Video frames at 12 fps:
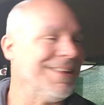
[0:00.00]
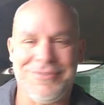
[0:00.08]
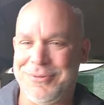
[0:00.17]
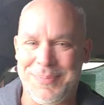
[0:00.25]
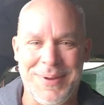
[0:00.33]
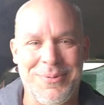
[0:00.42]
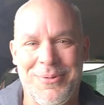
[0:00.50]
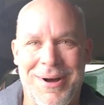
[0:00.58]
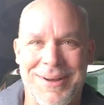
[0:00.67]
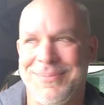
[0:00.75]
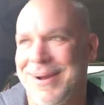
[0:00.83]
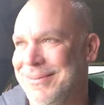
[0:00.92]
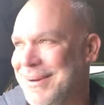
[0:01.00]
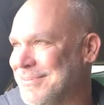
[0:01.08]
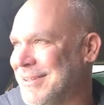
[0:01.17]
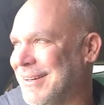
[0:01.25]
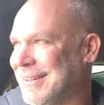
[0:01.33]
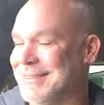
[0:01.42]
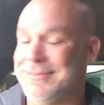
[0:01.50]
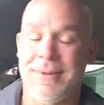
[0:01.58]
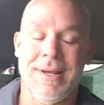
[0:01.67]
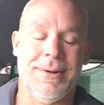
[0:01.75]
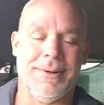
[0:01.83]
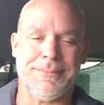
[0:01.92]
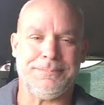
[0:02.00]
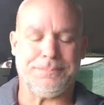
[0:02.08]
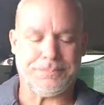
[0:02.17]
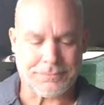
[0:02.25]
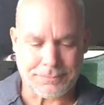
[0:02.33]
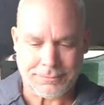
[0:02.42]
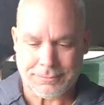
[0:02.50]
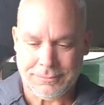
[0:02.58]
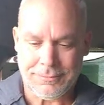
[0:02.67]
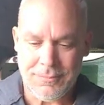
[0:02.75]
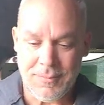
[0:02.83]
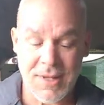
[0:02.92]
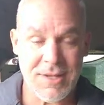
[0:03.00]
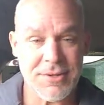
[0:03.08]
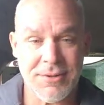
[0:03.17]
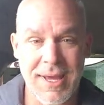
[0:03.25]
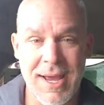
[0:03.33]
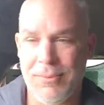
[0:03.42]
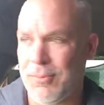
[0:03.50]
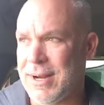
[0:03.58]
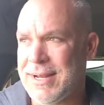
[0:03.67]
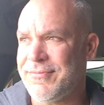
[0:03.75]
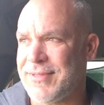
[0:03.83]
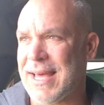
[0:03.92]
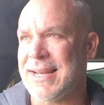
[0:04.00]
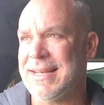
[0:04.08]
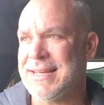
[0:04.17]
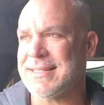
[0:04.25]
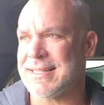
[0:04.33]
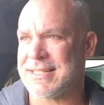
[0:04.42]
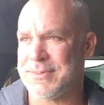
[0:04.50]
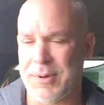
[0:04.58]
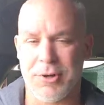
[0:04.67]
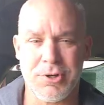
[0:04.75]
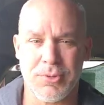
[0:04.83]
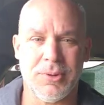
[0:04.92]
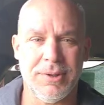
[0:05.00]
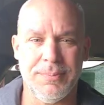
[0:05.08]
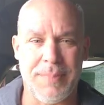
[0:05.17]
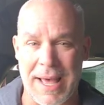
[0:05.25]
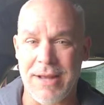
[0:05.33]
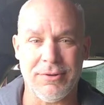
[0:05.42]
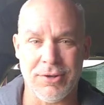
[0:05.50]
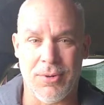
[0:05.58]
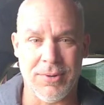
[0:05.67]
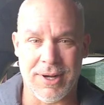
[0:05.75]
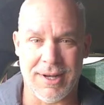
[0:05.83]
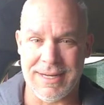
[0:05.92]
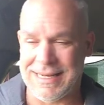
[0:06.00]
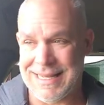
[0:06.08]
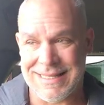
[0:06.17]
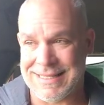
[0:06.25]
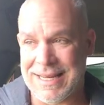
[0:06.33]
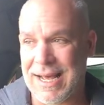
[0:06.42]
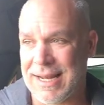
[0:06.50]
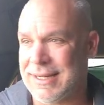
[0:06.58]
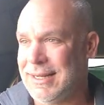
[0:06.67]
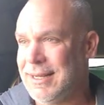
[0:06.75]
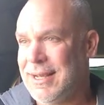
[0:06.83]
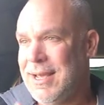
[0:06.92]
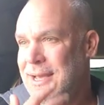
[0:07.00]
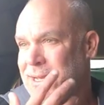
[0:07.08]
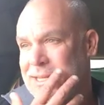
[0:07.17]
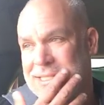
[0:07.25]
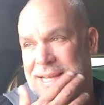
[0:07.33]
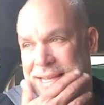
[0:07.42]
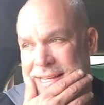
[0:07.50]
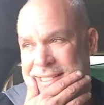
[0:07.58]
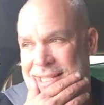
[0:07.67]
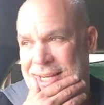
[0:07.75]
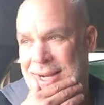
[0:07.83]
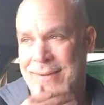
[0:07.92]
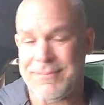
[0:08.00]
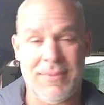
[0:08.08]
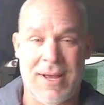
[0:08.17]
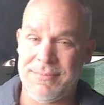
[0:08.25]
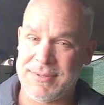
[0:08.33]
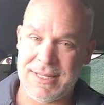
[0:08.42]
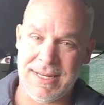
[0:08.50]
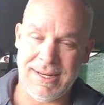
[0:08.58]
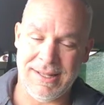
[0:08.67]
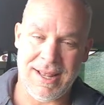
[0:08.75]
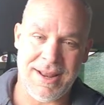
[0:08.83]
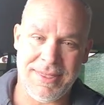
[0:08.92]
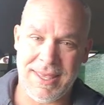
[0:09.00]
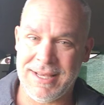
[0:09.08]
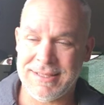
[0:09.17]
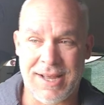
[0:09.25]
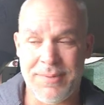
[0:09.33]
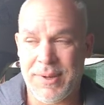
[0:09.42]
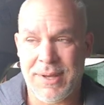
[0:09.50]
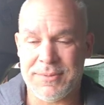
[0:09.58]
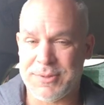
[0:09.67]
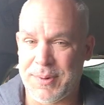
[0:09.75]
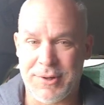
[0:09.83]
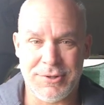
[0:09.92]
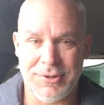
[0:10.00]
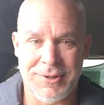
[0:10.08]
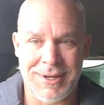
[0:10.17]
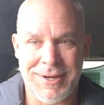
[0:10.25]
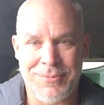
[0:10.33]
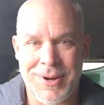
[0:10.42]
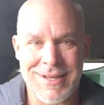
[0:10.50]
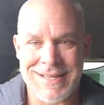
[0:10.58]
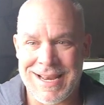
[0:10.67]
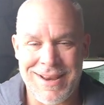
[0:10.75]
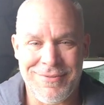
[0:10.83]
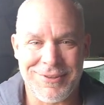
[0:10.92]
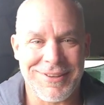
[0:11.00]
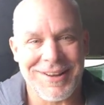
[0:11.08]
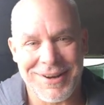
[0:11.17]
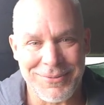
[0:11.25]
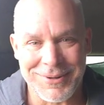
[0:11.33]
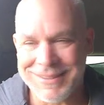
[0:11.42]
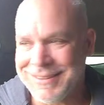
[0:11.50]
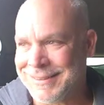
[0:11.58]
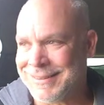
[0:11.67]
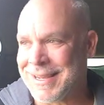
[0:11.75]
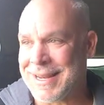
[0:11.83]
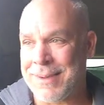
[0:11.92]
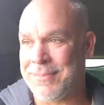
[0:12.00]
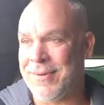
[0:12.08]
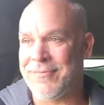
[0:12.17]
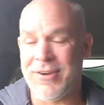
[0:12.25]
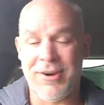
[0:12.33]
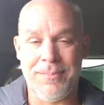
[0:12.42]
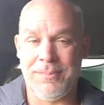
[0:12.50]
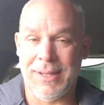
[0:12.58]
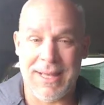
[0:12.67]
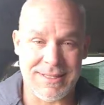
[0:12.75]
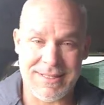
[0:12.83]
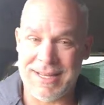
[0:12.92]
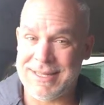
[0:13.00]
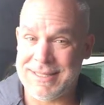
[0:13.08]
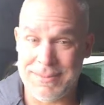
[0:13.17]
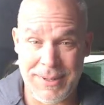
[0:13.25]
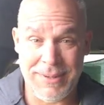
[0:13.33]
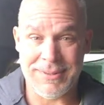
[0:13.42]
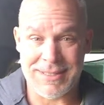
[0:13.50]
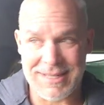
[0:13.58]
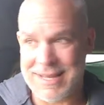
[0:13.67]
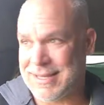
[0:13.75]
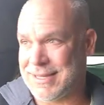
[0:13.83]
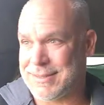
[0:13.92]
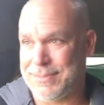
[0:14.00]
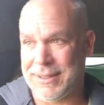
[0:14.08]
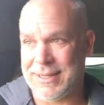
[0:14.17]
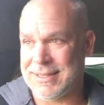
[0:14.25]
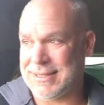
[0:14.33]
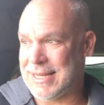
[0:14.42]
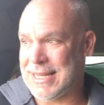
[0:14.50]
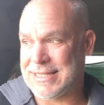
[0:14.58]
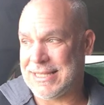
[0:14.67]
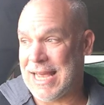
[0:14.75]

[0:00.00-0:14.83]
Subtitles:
When people walk by when I'm talking. Anyway, so yeah, what if that is a spiritual battle going on and it's not? Because like I said, I'm seeing a lot of things. I've become spiritual in ways I never thought I would. And I'm very blessed to be able to say this because